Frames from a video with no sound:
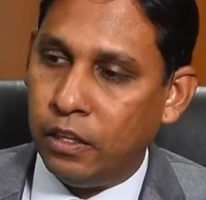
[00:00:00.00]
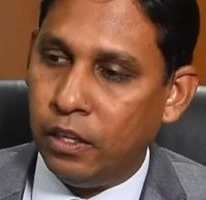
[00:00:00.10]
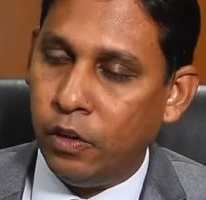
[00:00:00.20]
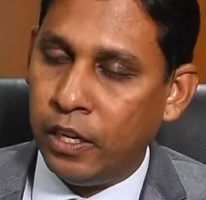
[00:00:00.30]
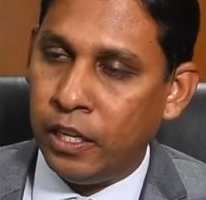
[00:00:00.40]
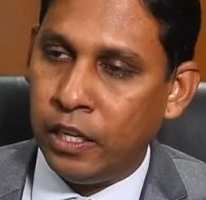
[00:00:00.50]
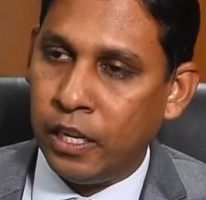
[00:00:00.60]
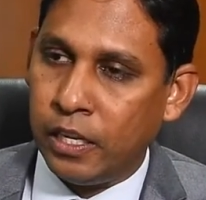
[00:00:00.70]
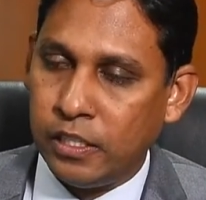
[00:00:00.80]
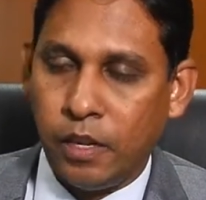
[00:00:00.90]
during
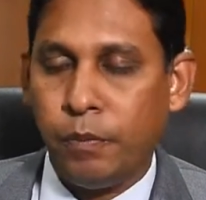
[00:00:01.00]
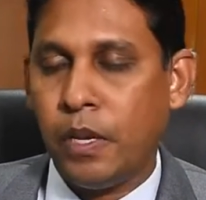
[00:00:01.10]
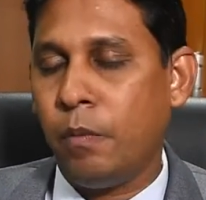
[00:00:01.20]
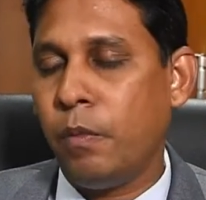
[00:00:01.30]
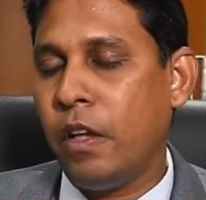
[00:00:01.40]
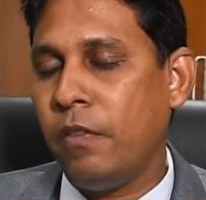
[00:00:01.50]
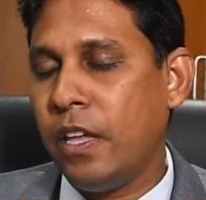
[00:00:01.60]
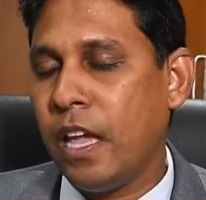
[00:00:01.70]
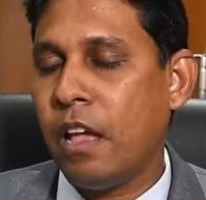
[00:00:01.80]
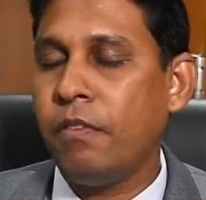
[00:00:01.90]
September,
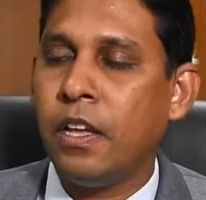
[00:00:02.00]
we have